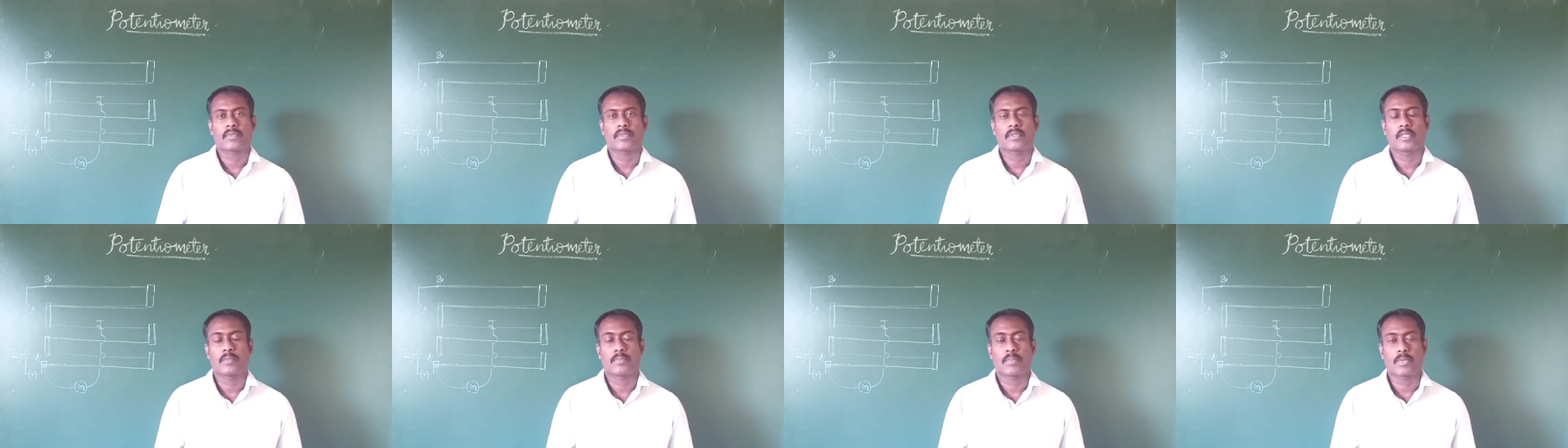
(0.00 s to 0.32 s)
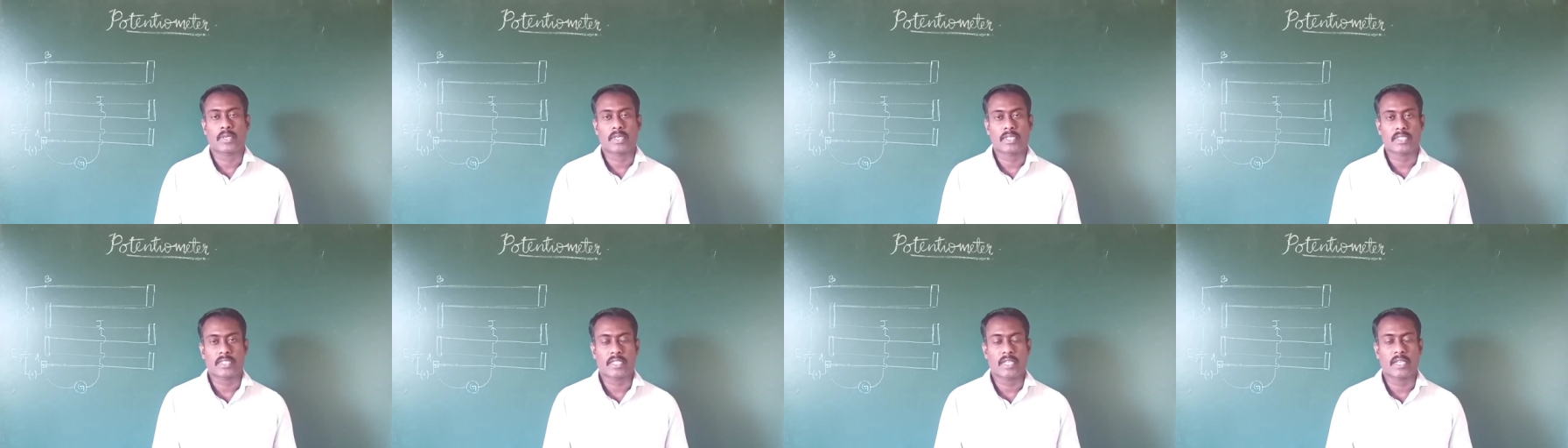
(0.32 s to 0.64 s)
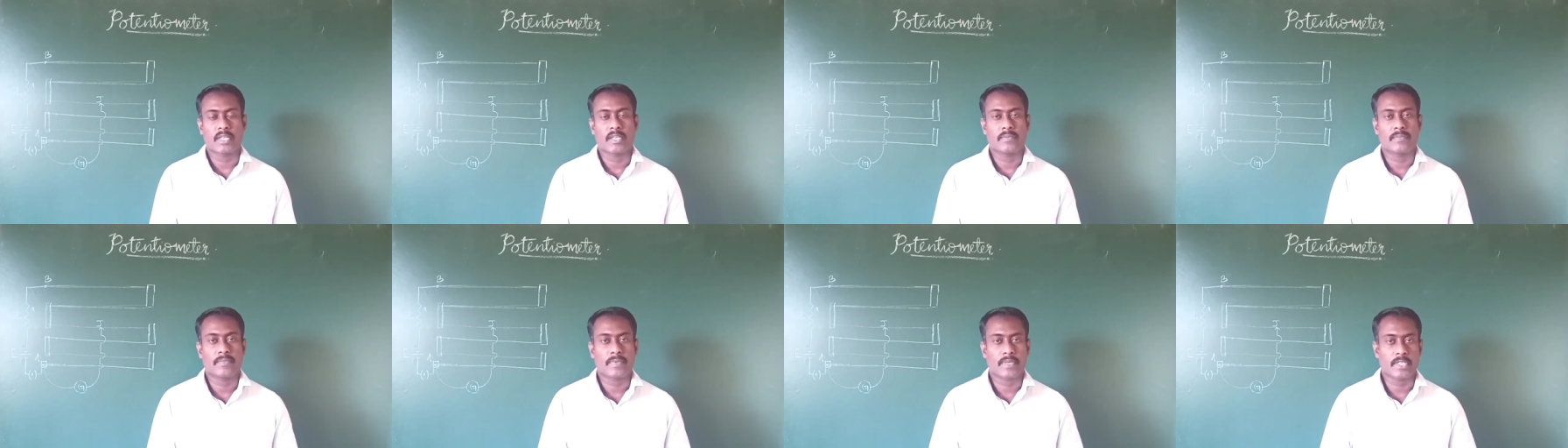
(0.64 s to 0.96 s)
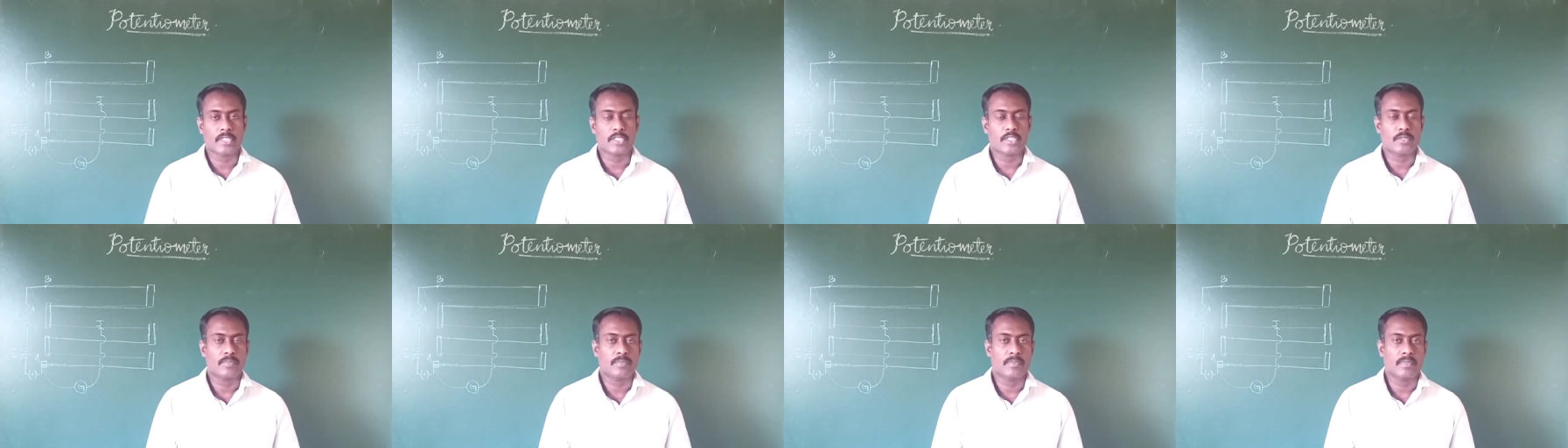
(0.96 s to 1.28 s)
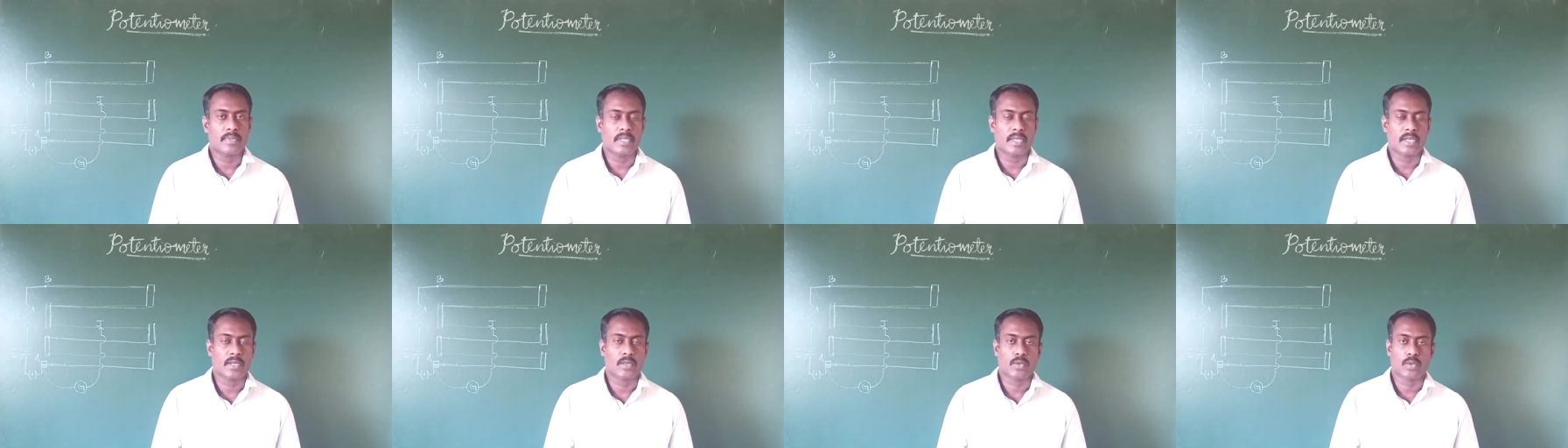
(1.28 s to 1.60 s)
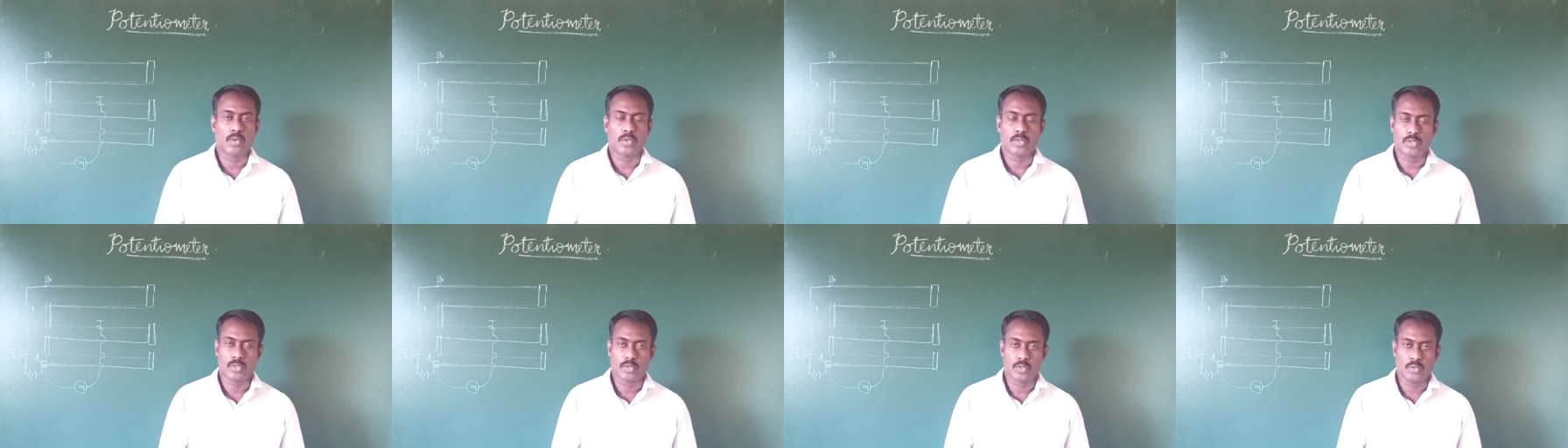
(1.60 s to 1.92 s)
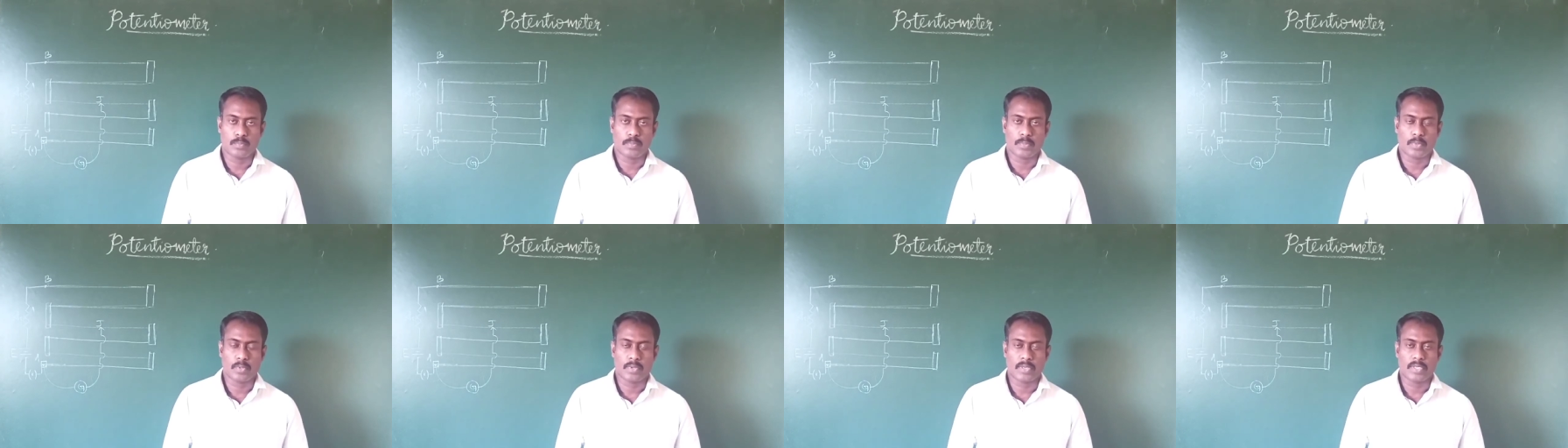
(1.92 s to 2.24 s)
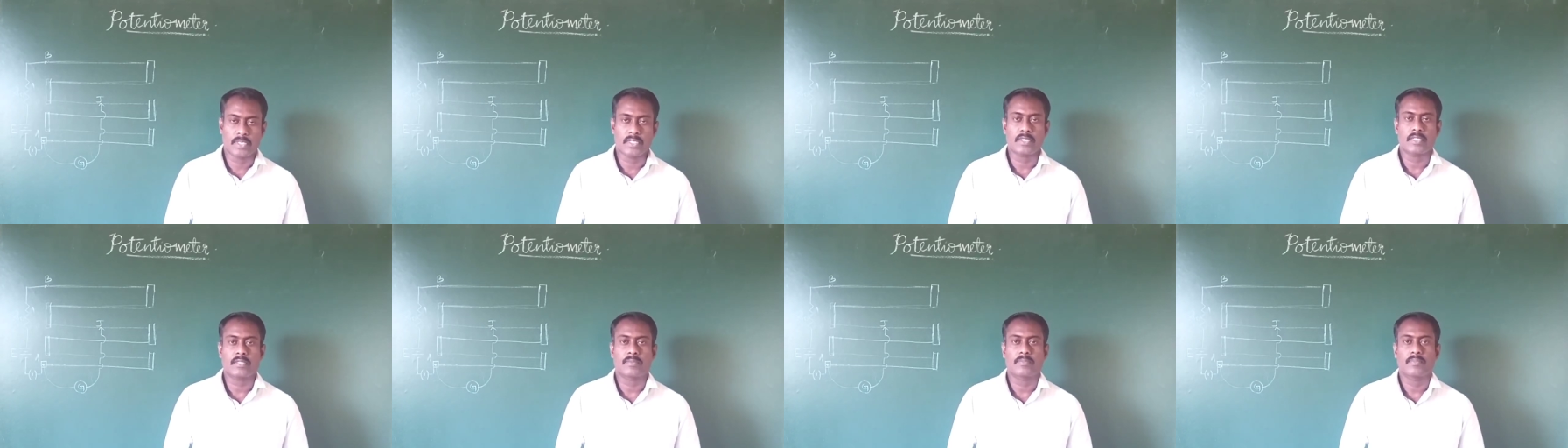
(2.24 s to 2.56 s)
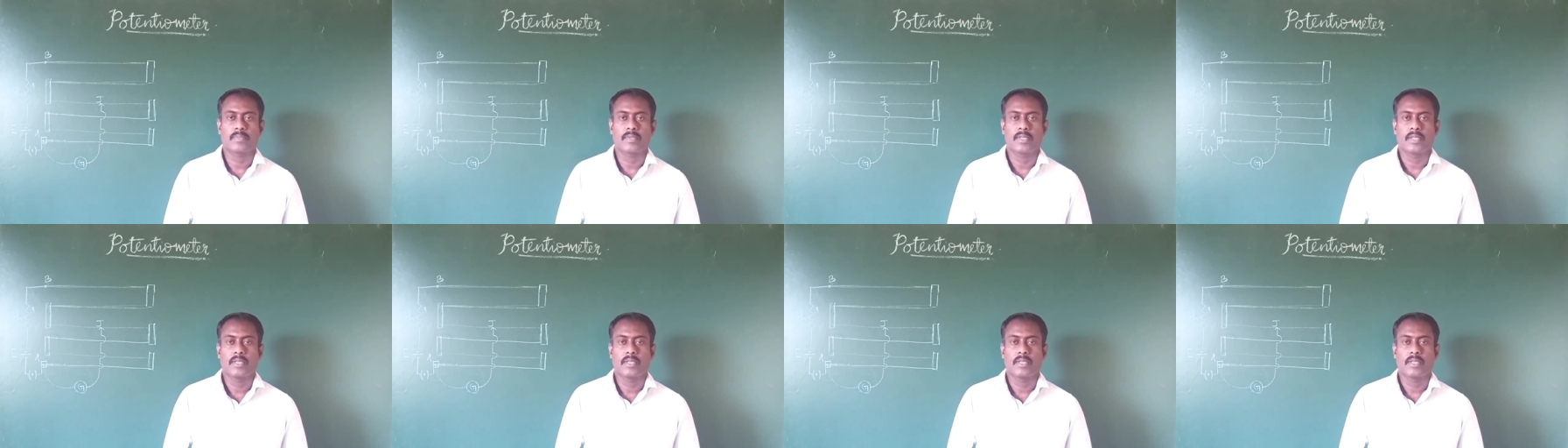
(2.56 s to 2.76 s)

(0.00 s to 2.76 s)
the potential difference across two points.